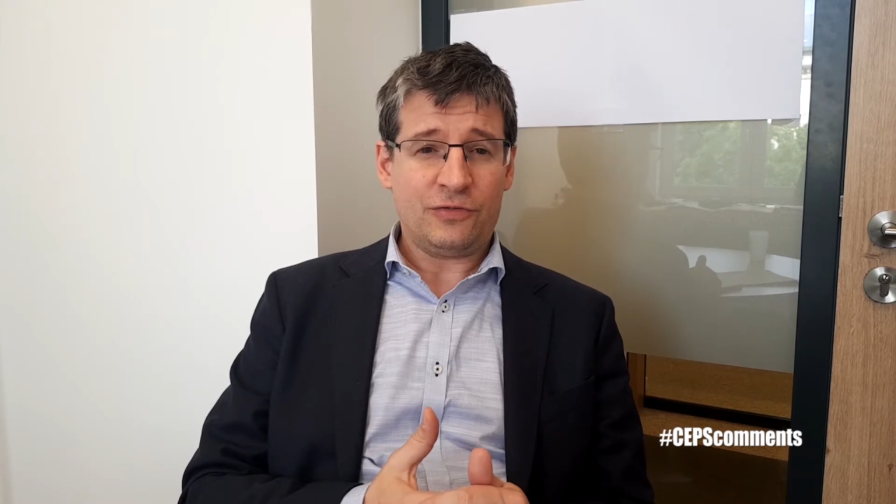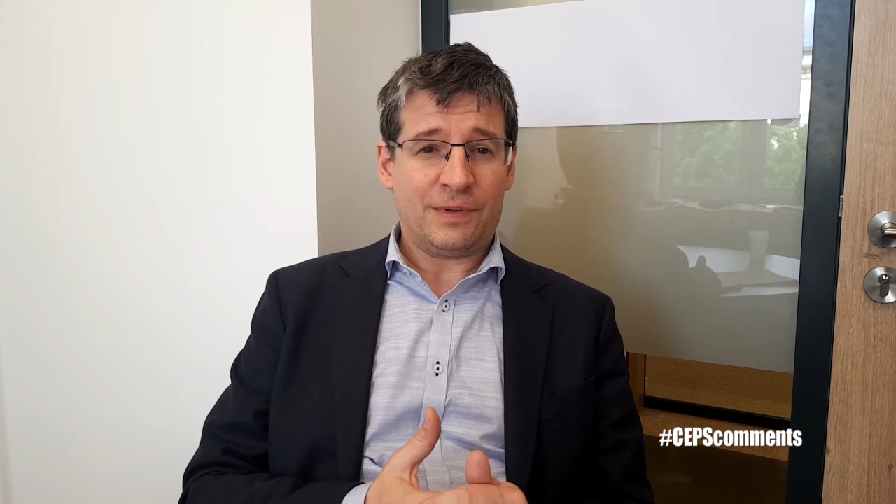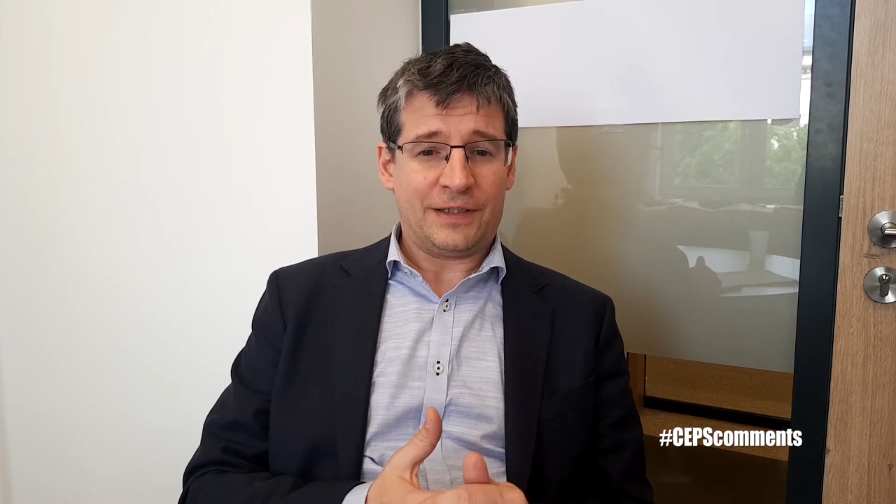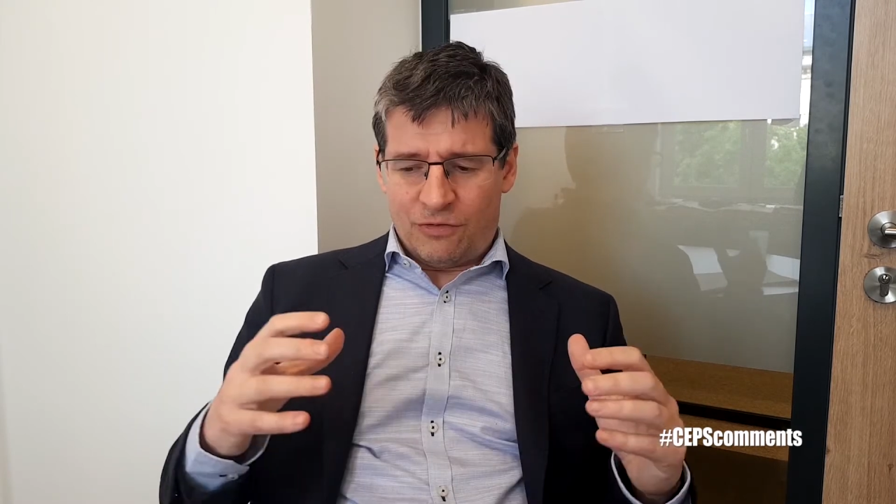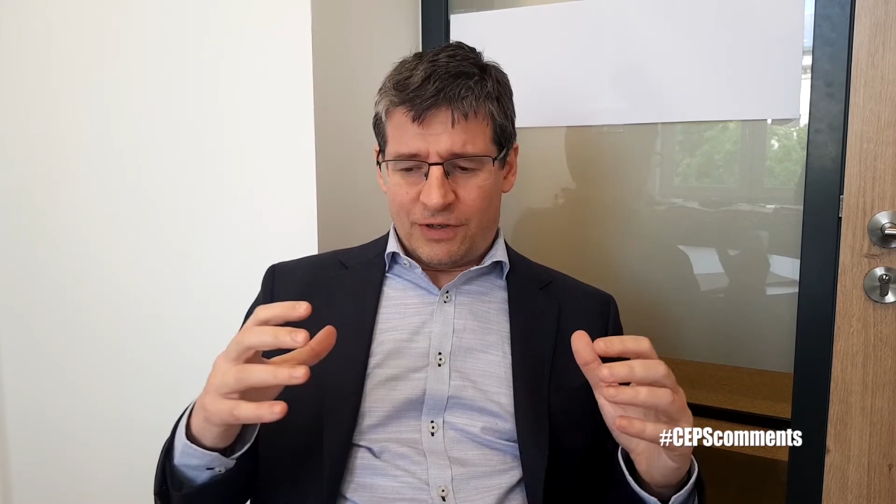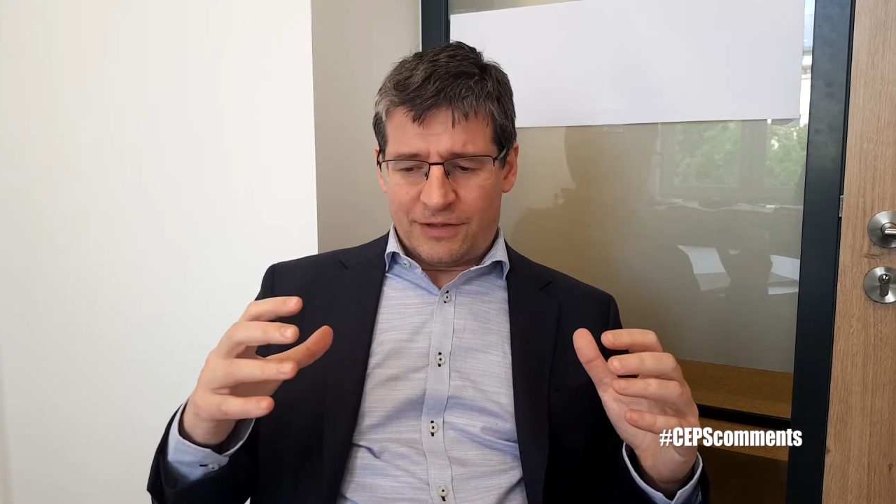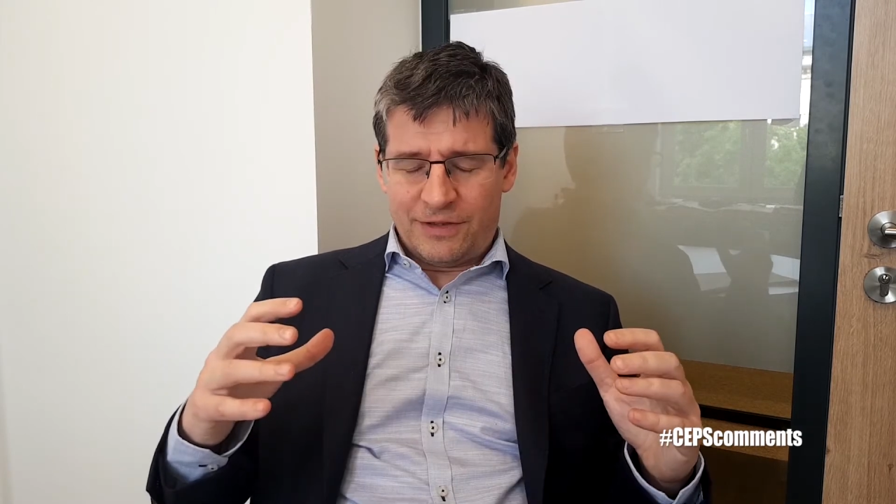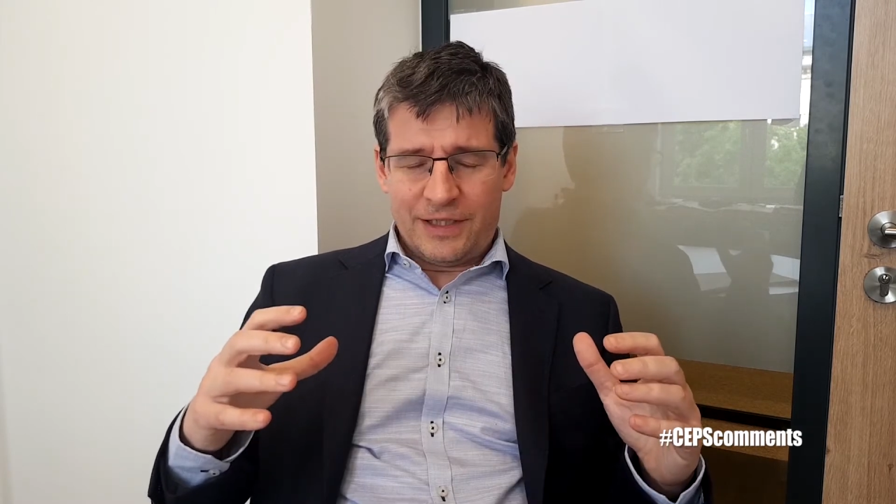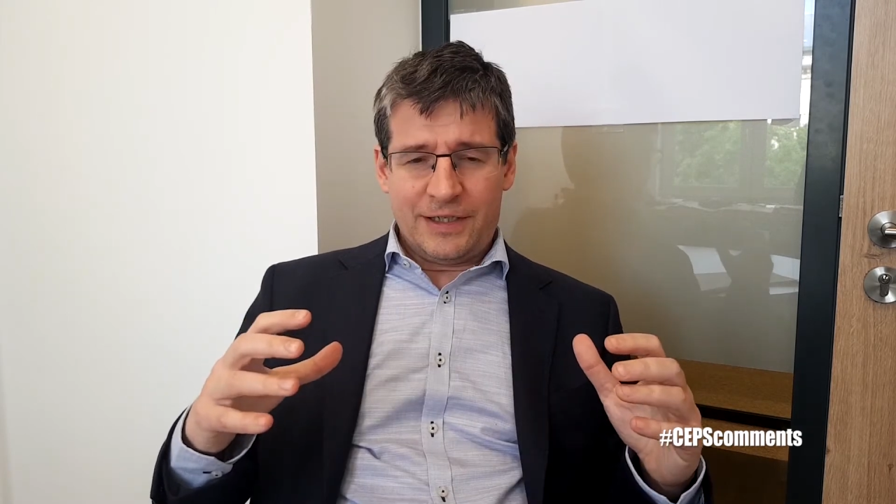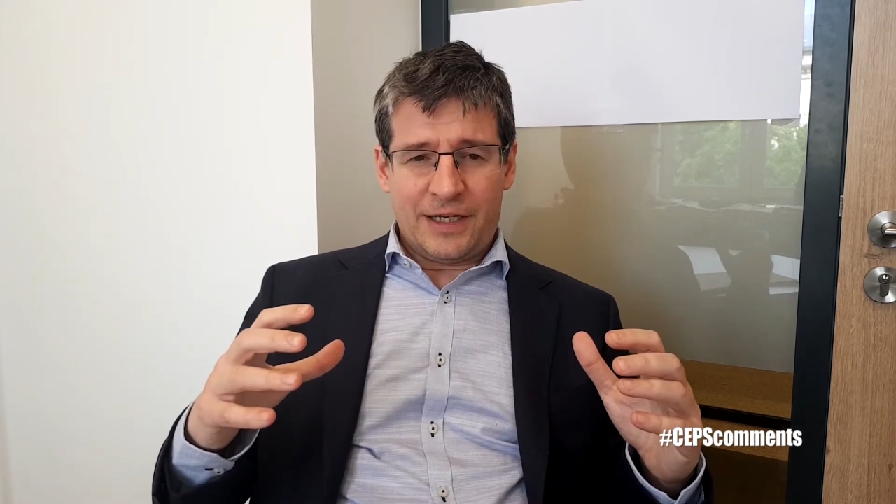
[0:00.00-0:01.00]
but what
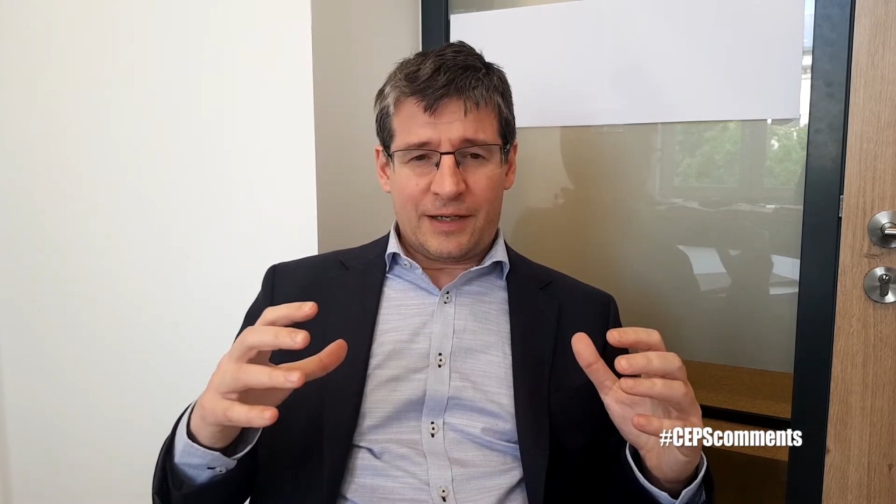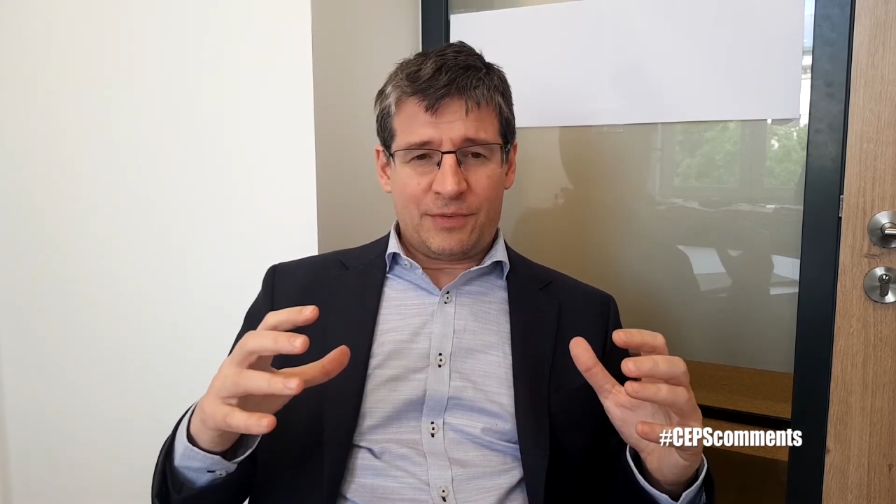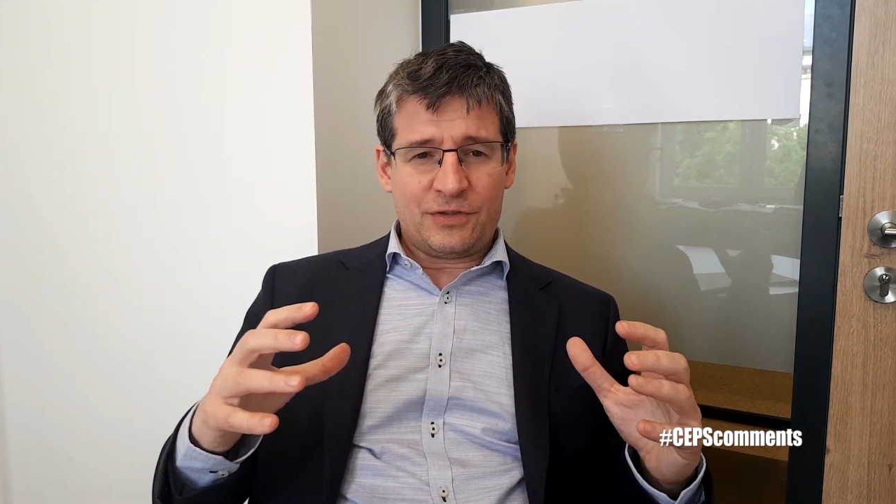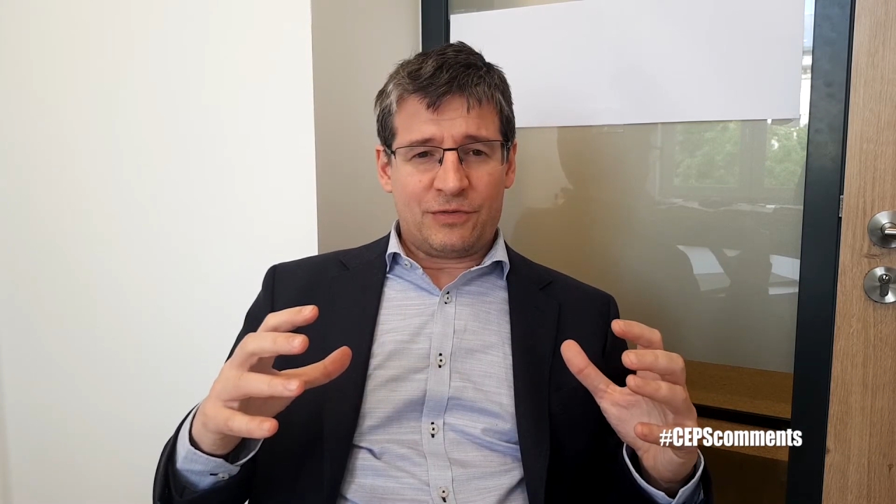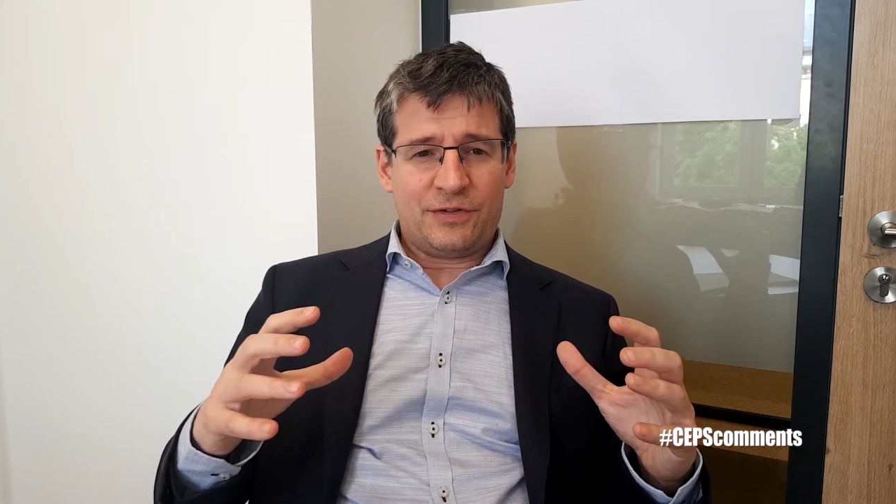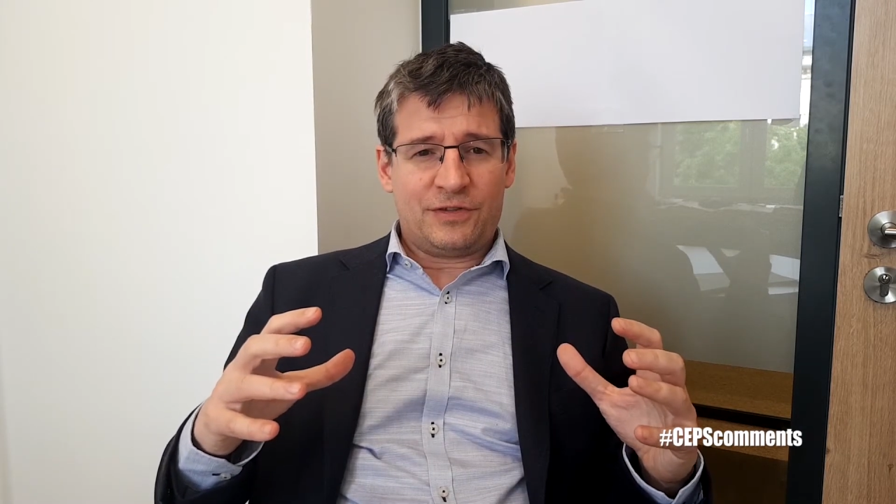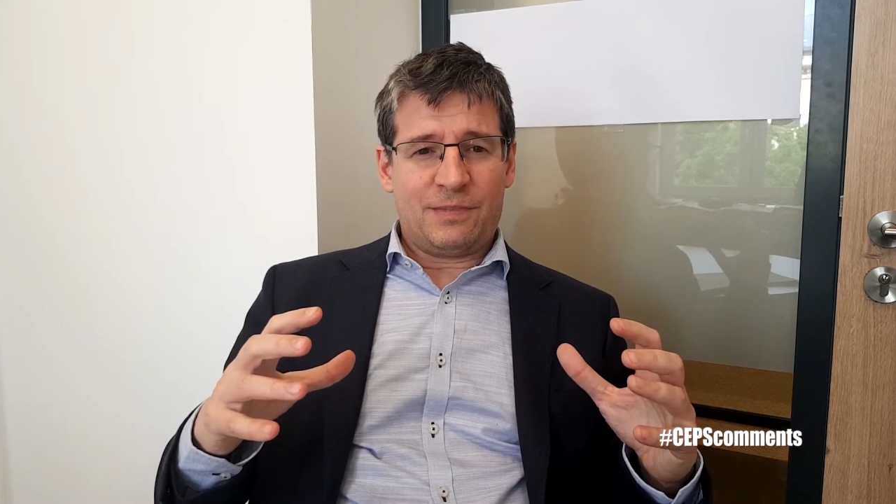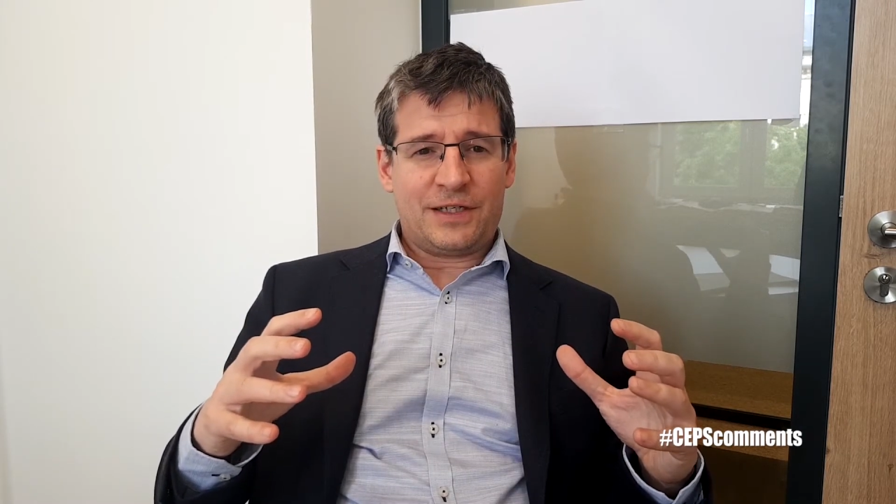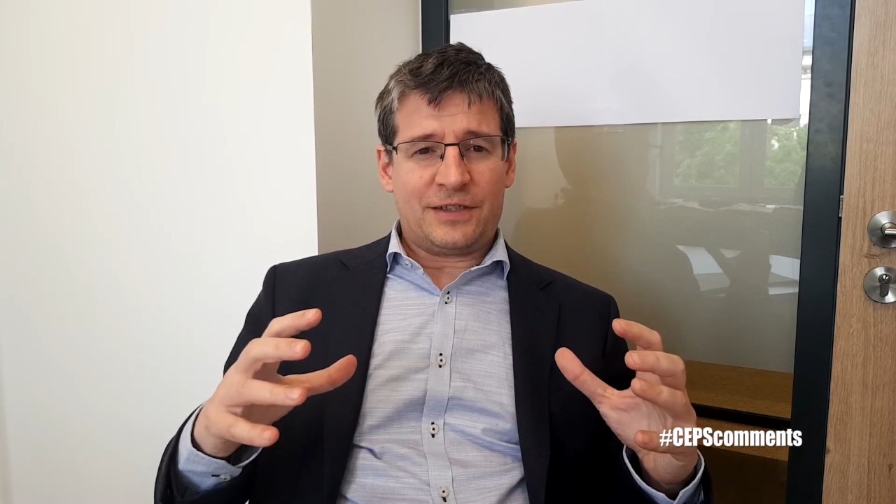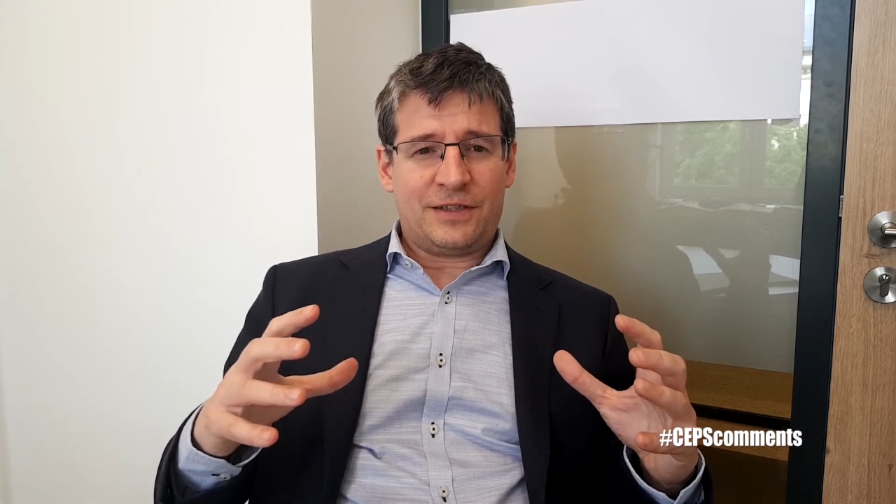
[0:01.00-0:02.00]
really happens with this
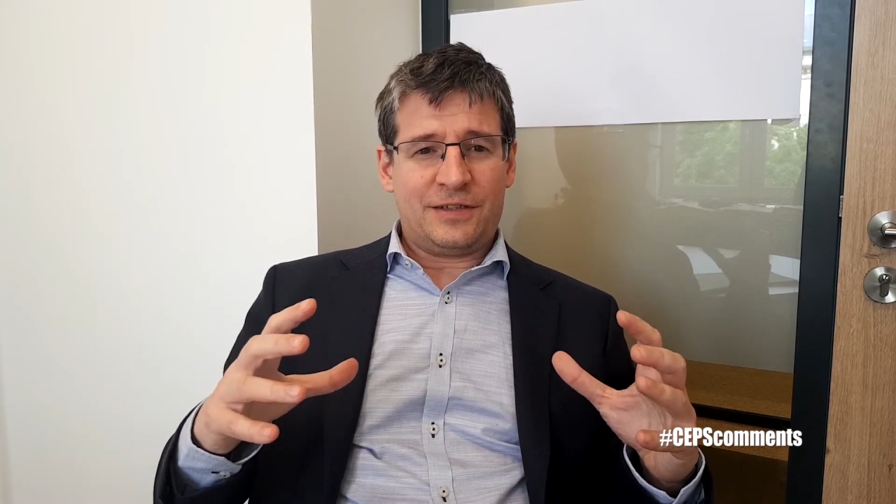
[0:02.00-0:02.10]
budget